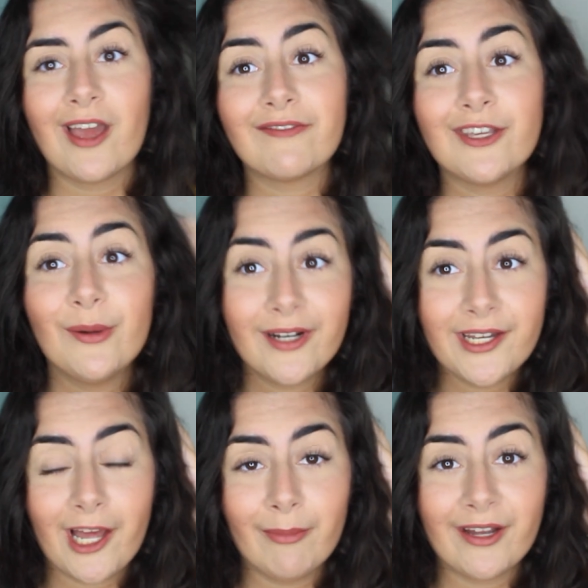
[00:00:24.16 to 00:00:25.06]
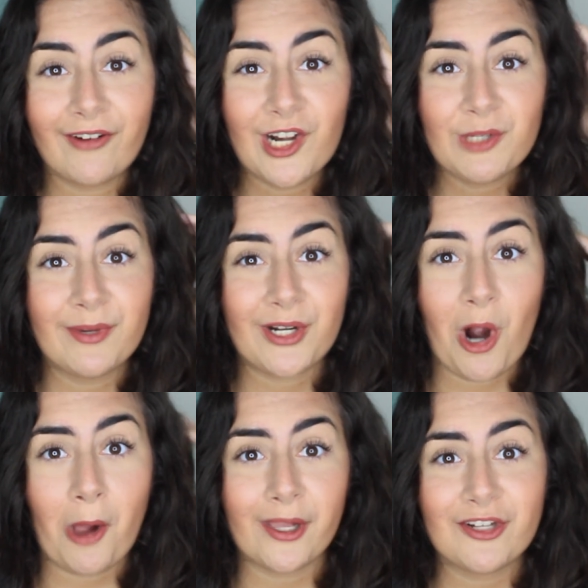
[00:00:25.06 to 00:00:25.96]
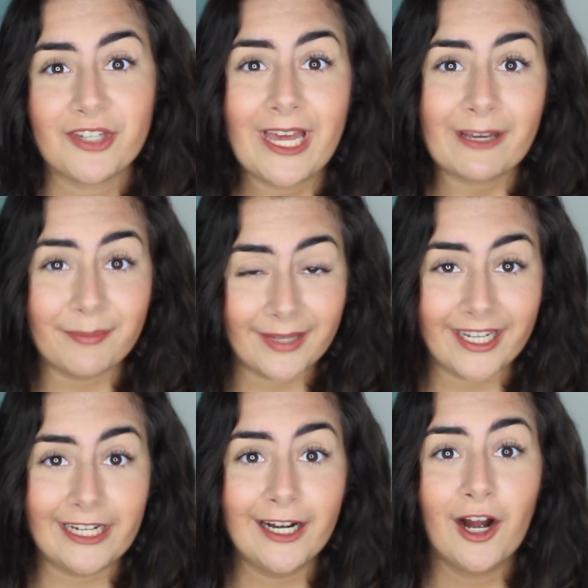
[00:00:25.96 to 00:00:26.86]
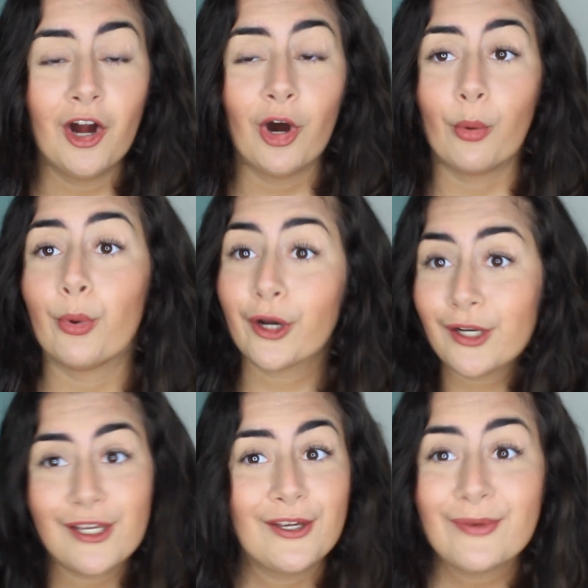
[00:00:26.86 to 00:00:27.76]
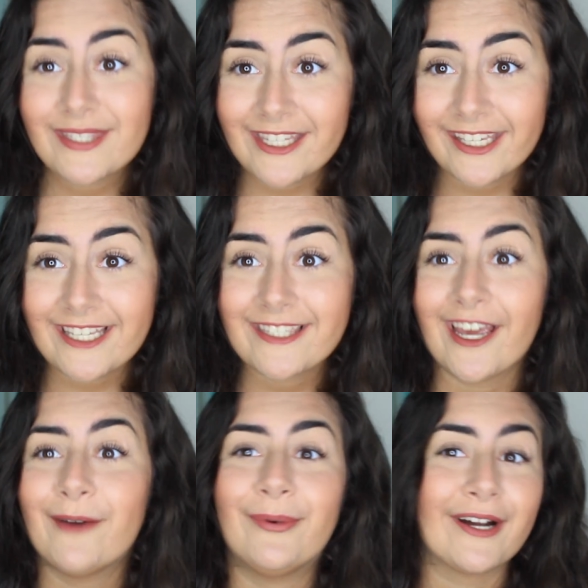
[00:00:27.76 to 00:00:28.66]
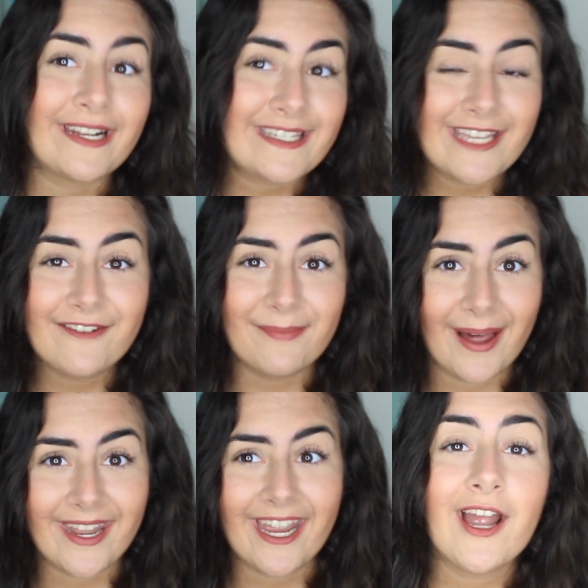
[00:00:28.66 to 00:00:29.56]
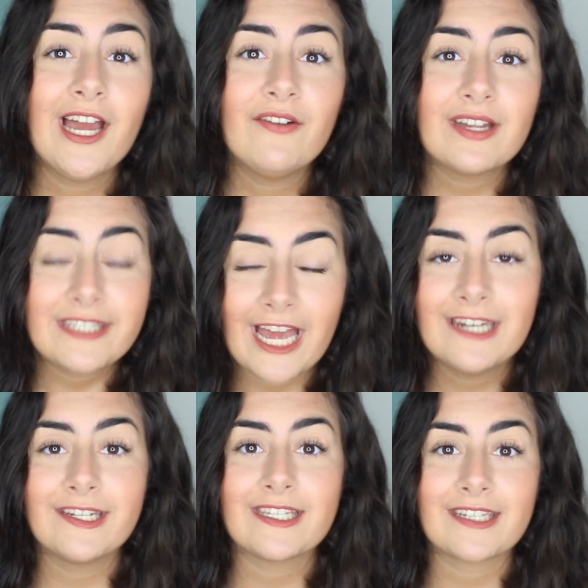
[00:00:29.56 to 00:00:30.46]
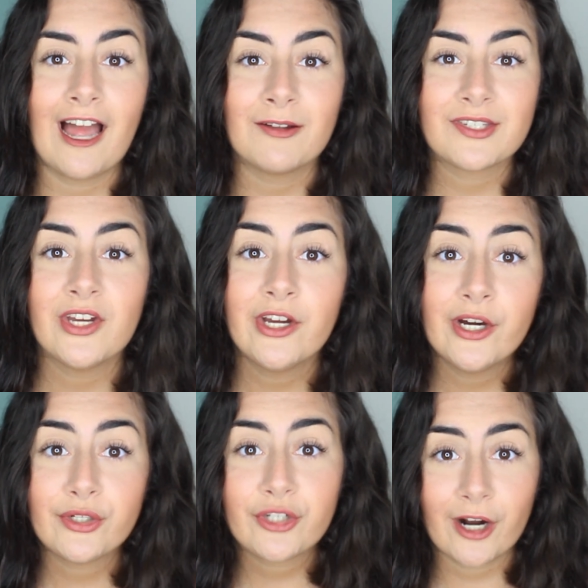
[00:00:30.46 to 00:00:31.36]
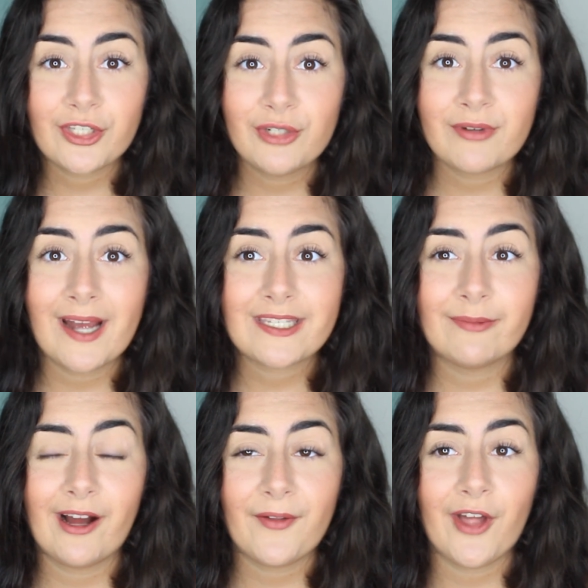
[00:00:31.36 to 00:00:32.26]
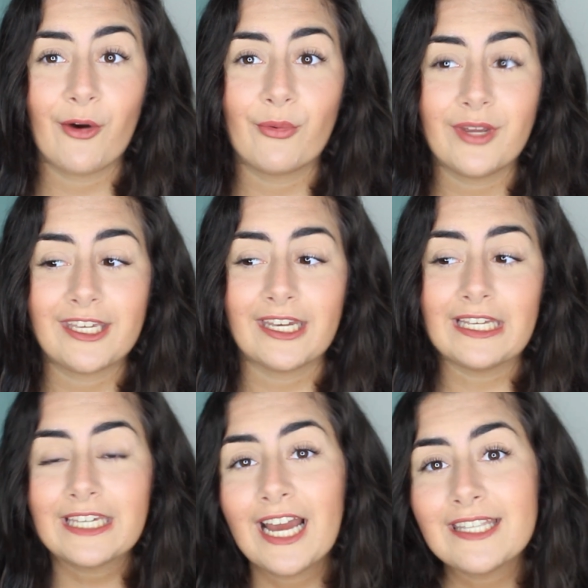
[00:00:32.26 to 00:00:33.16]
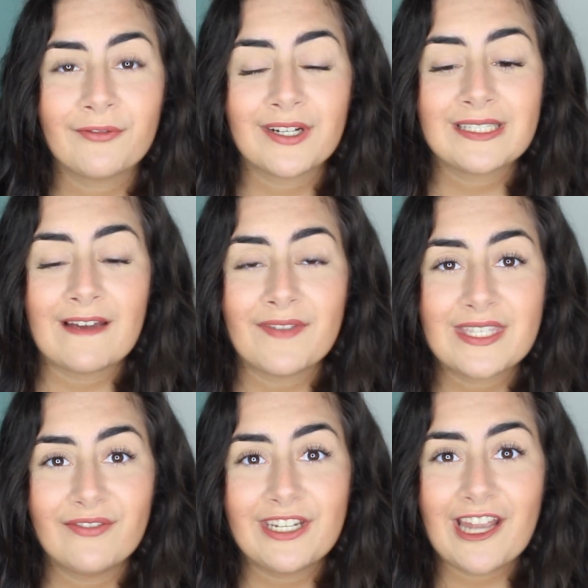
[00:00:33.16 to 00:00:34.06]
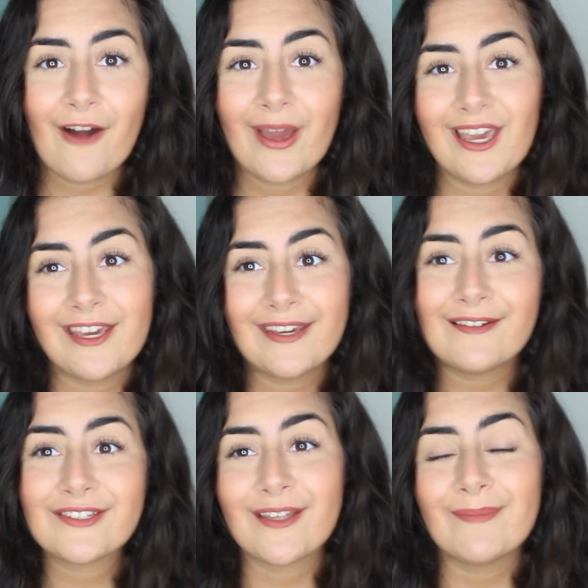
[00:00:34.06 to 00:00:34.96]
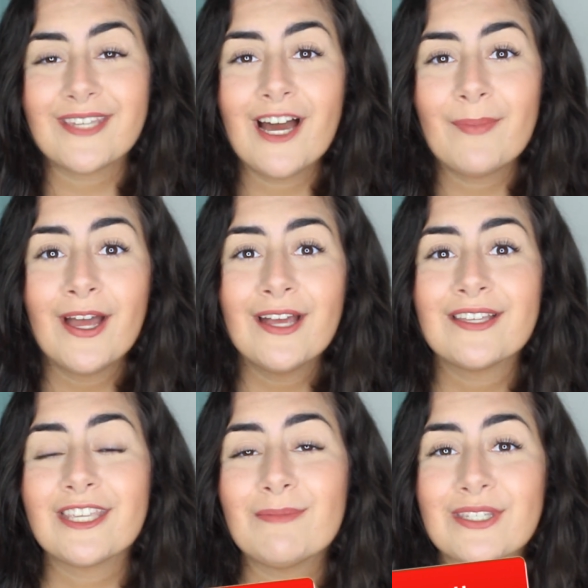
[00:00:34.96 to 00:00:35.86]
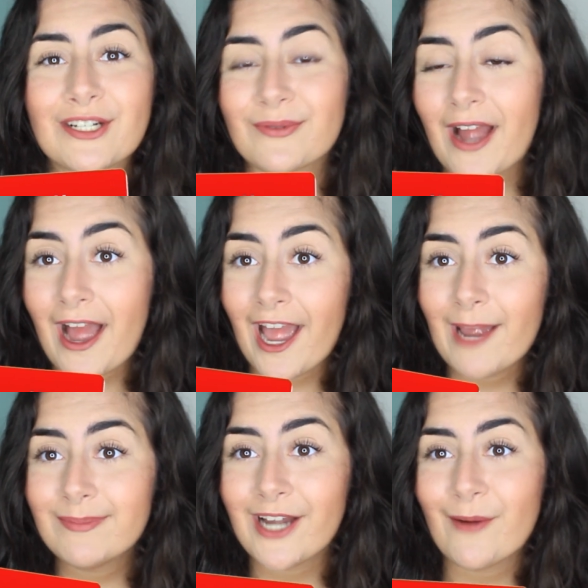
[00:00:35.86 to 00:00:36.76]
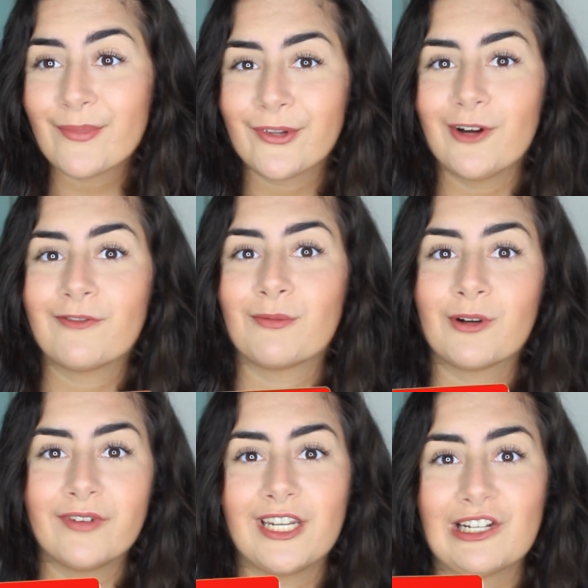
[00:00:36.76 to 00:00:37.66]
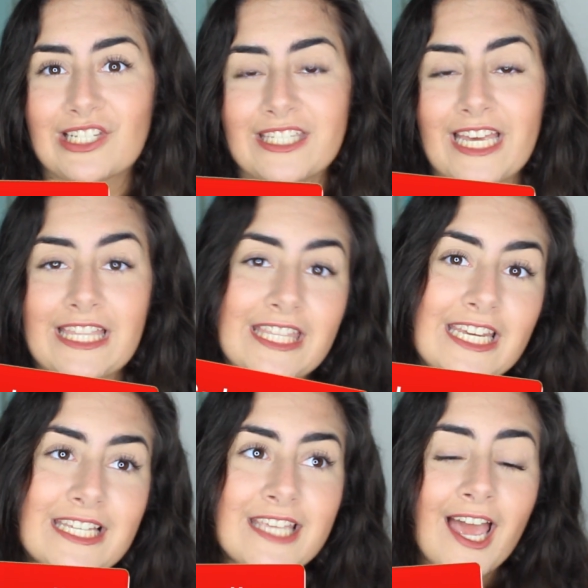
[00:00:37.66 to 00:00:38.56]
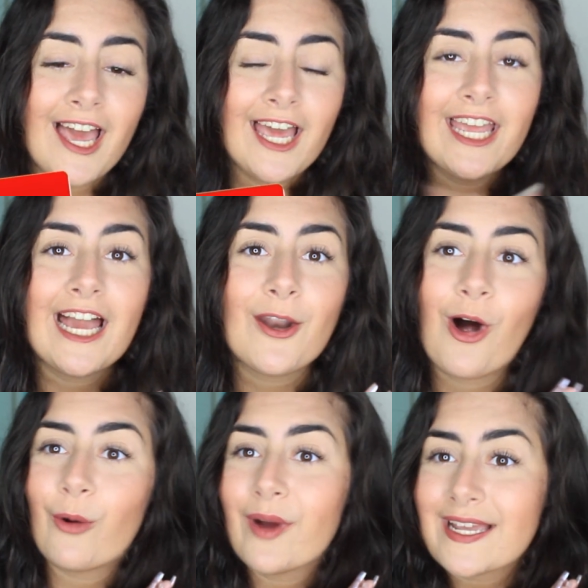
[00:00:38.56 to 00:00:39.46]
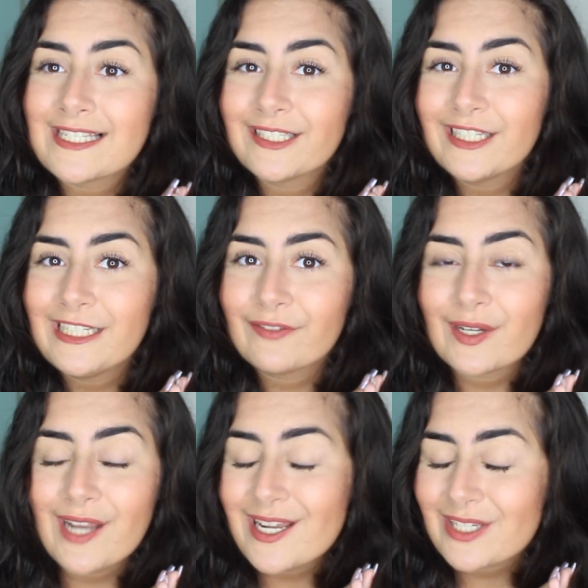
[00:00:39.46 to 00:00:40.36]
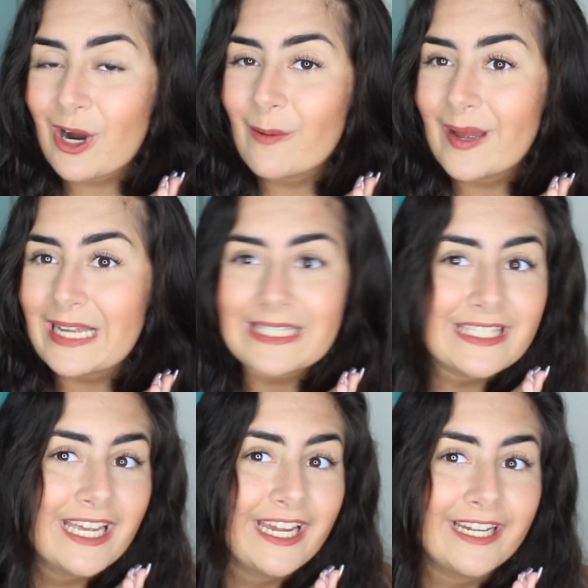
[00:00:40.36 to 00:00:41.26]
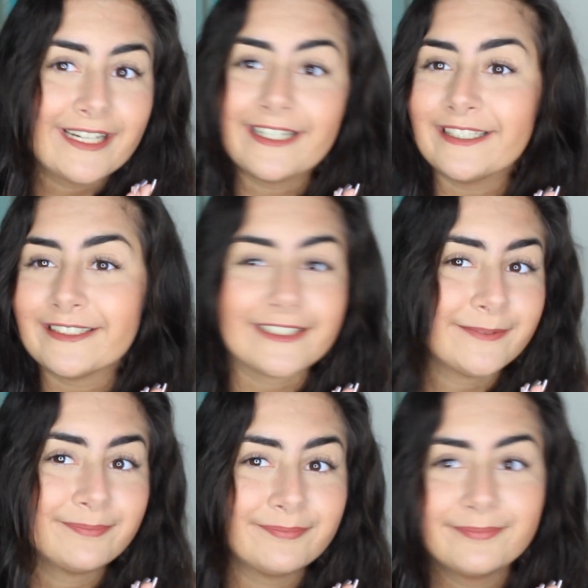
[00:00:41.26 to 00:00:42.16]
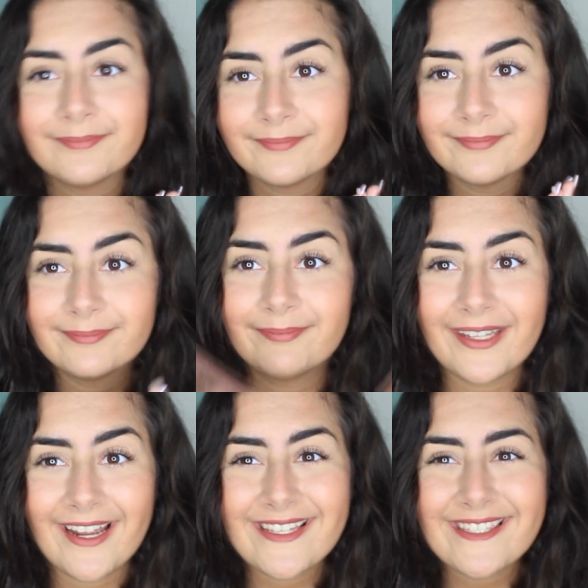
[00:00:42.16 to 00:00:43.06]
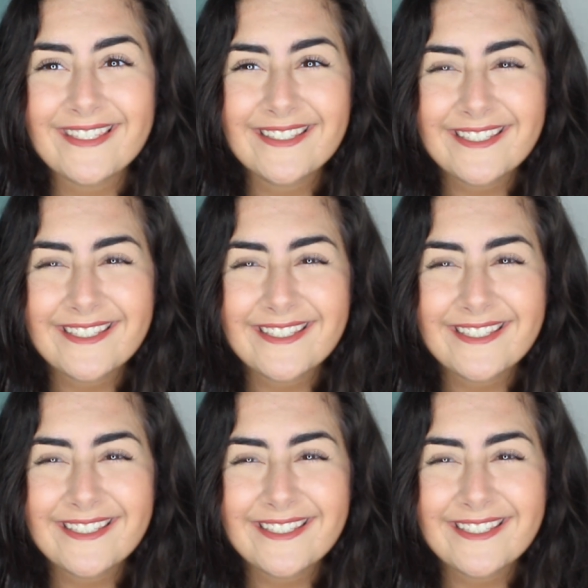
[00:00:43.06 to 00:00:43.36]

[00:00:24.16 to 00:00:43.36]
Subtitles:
if you are an incoming freshman in college like me, we're gonna use these and we're gonna save money. I have 10 discounts to talk to you guys about that we can get. Don't forget to give this video a huge thumbs up, subscribe down below for more videos just like these, and always leave a nice comment and be nice.